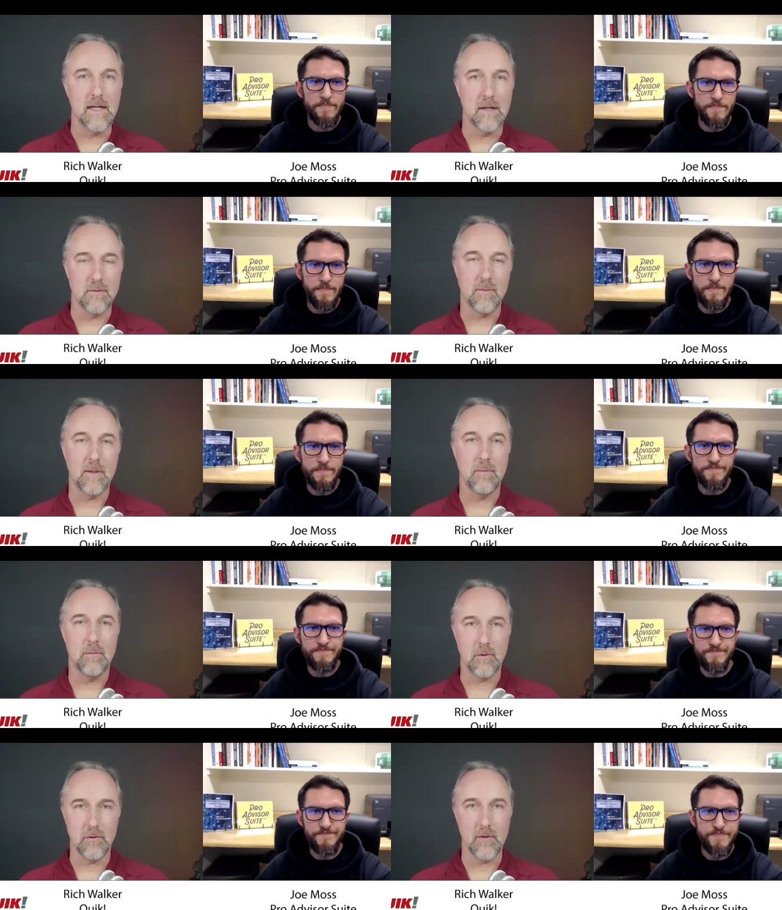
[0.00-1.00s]
Speaker 1: engage with people
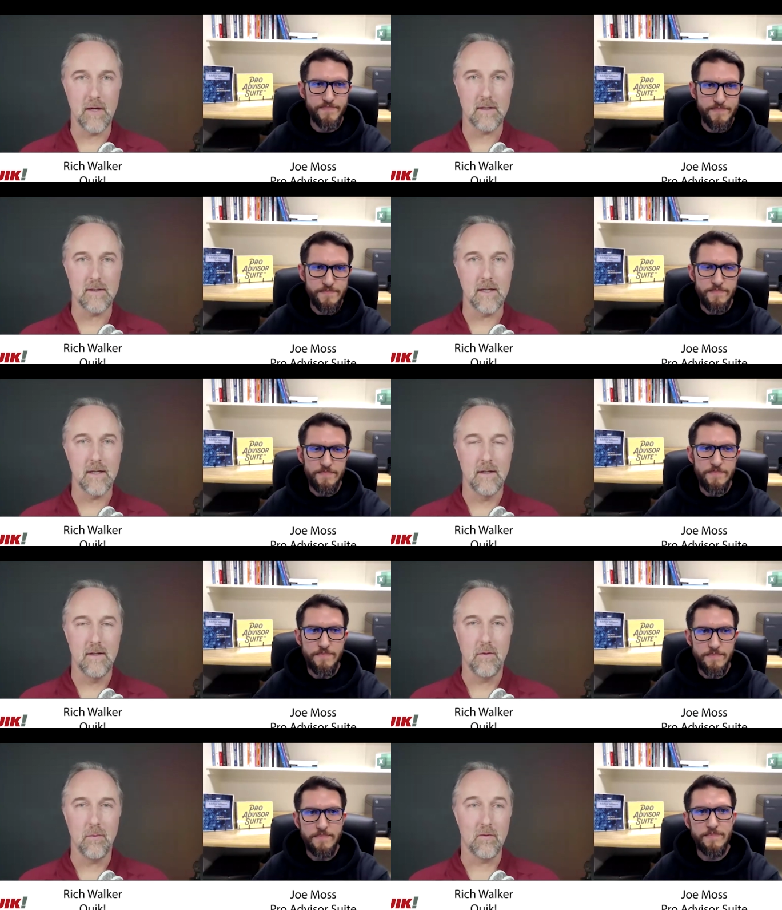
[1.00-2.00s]
more directly.
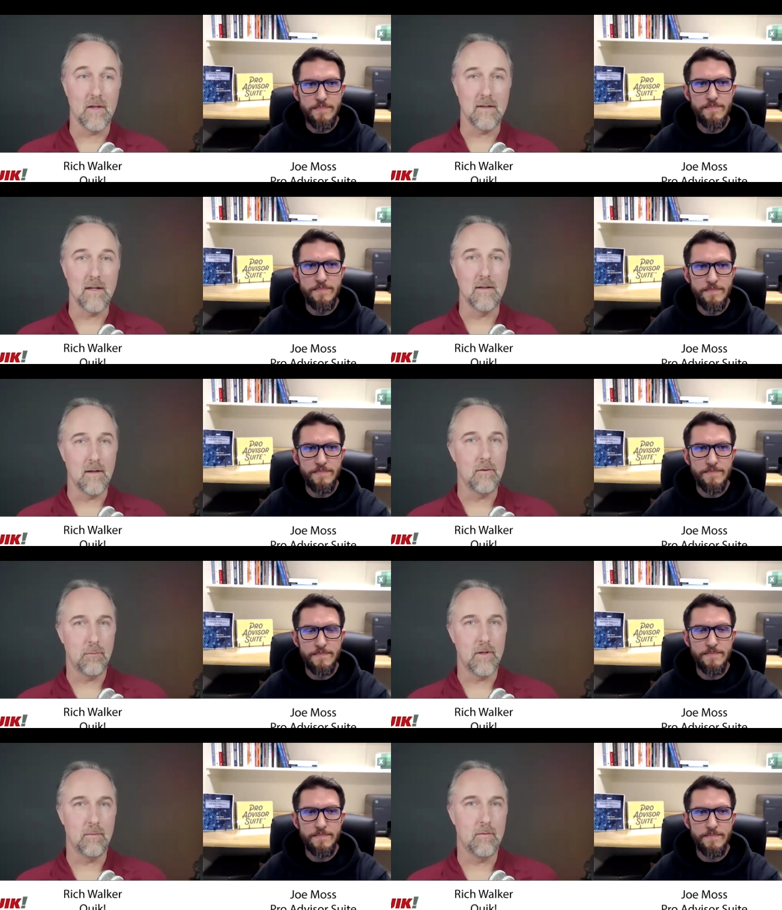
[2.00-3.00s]
Whereas LinkedIn does
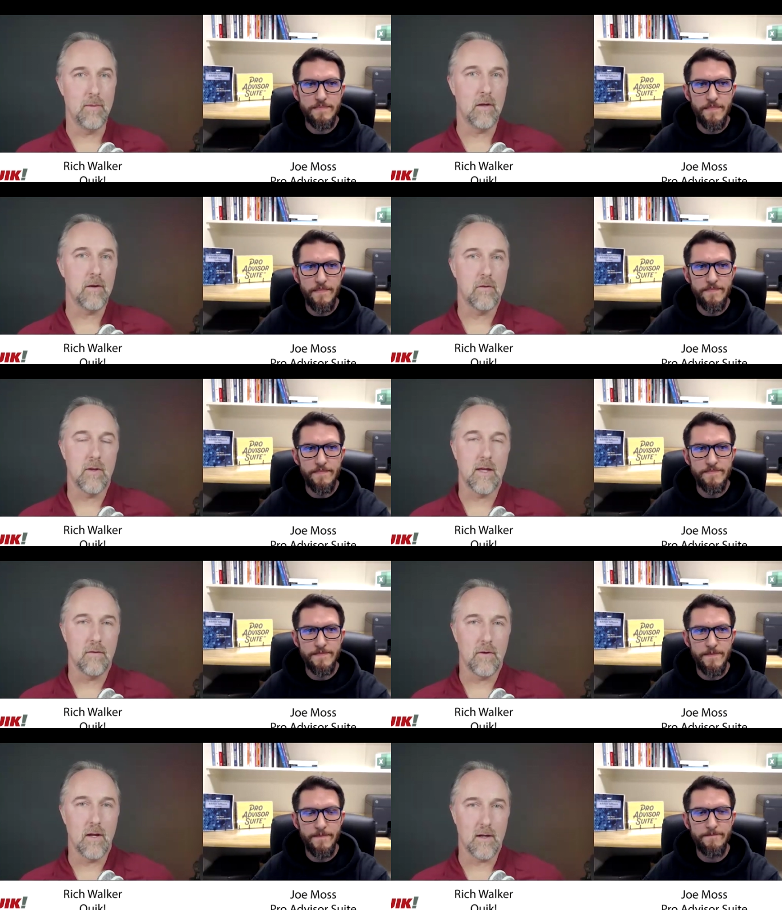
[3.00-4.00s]
put up some barriers to that
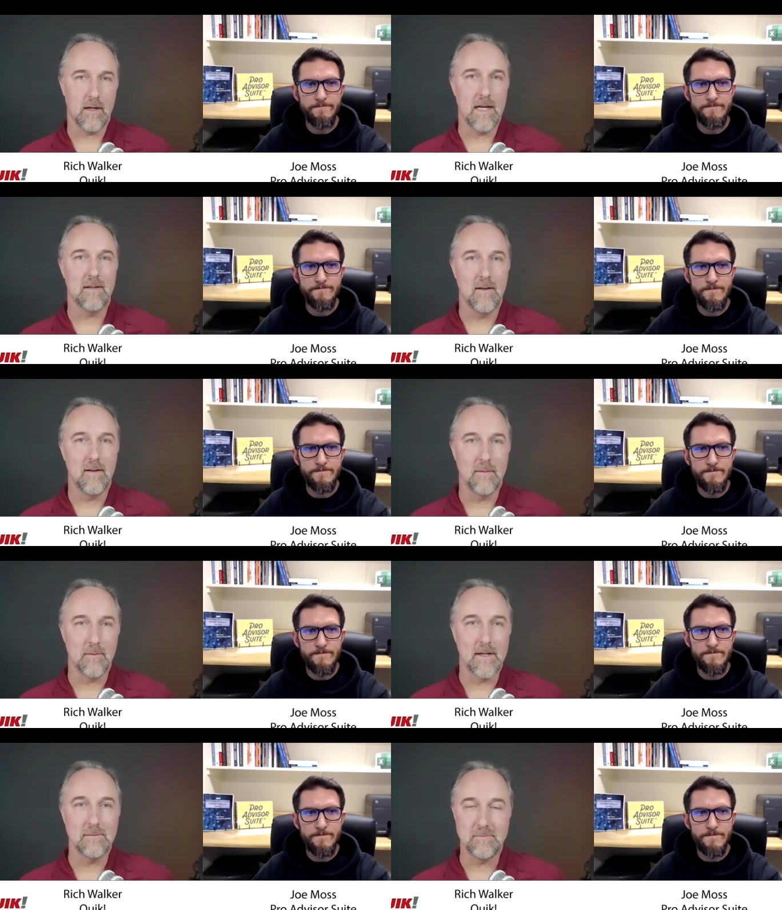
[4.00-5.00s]
if you're not connected to them,
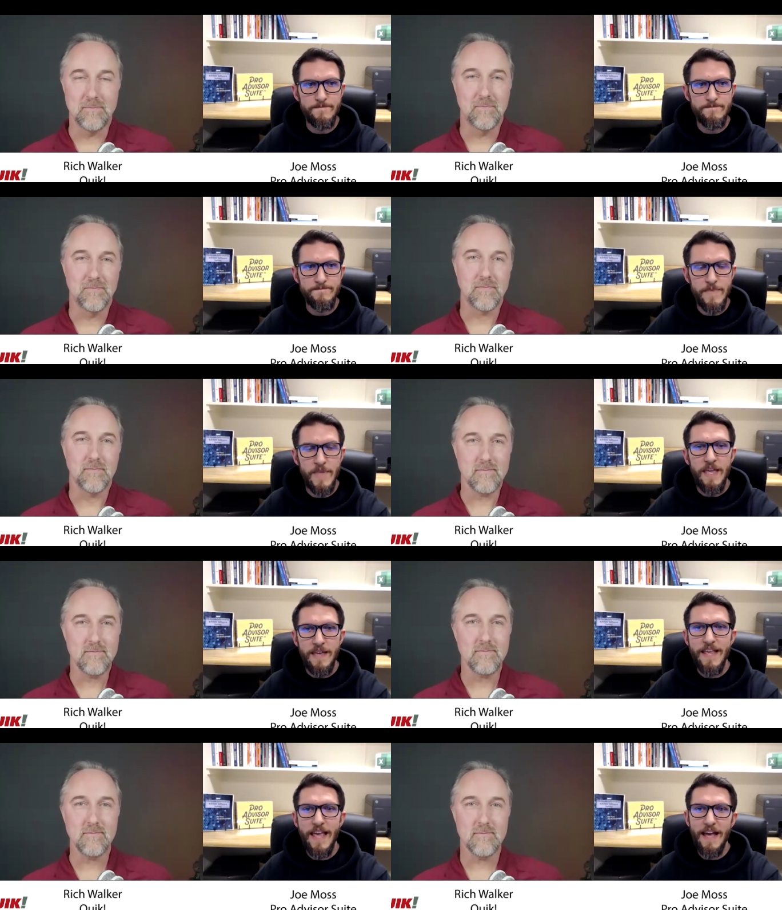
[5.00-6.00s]
right?
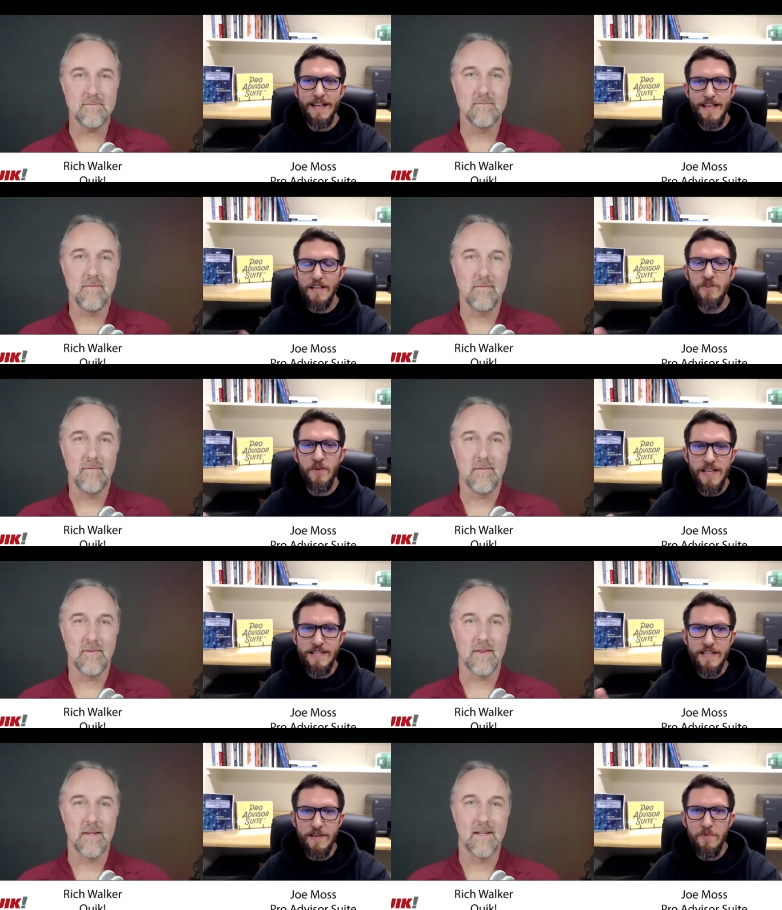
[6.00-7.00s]
Speaker 2: Yeah. I, so I
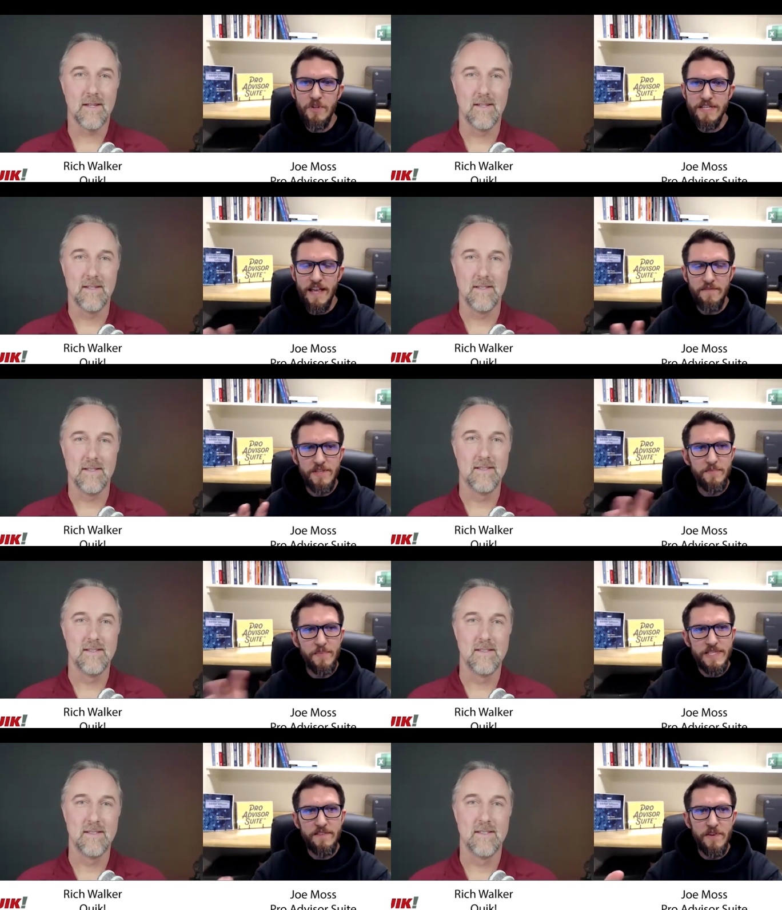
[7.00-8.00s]
guess the communities have a
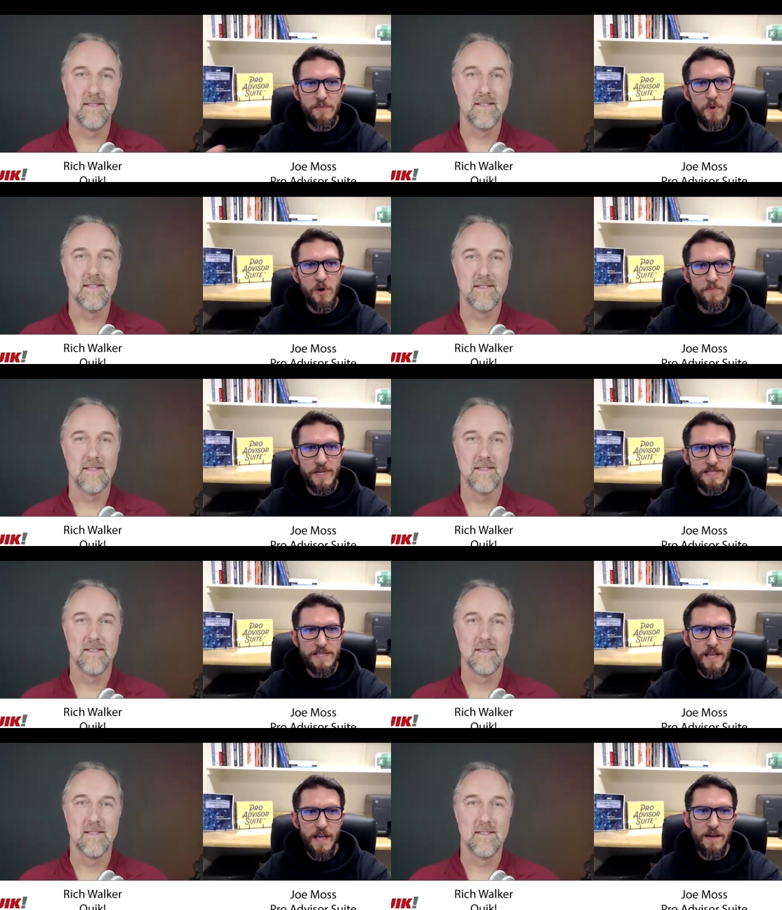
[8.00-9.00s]
specific
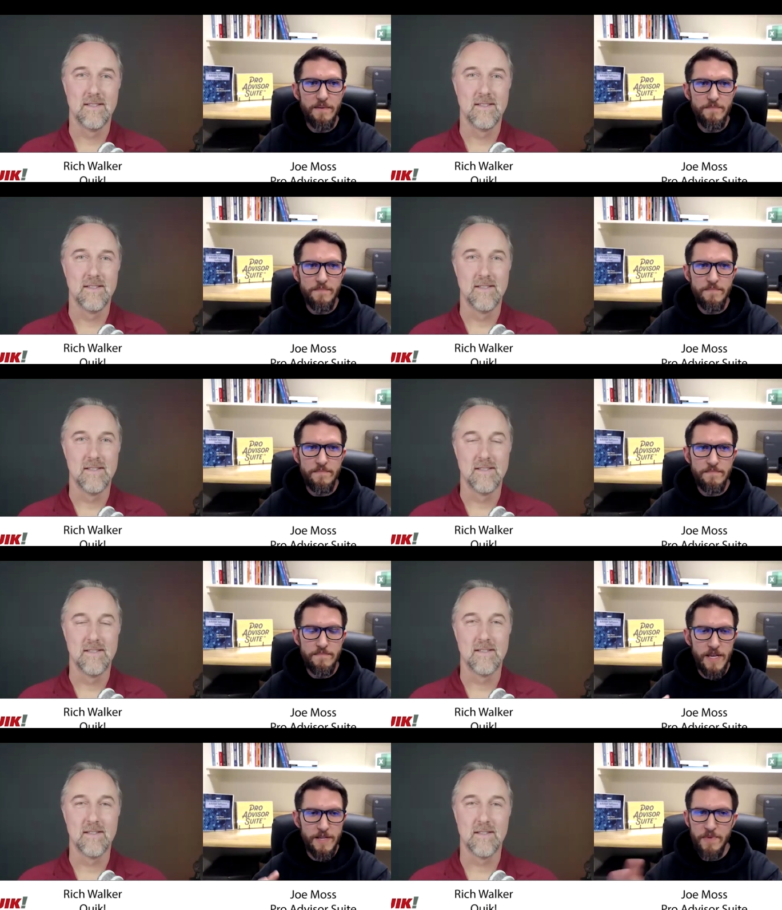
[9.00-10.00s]
purpose, um,
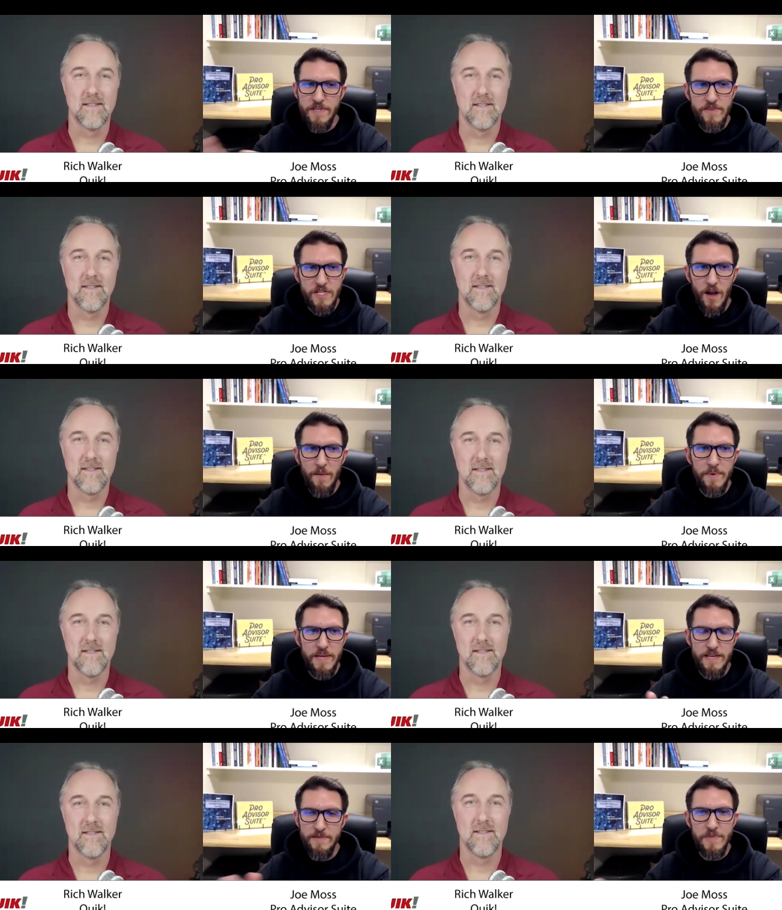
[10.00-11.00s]
a specific
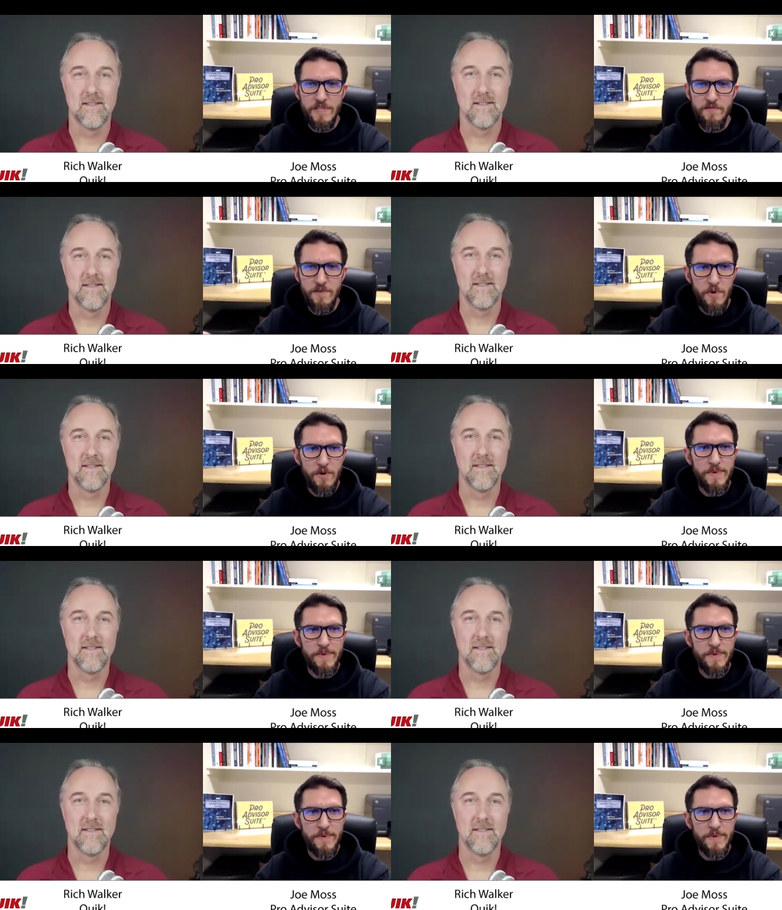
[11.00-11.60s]
topic, a specific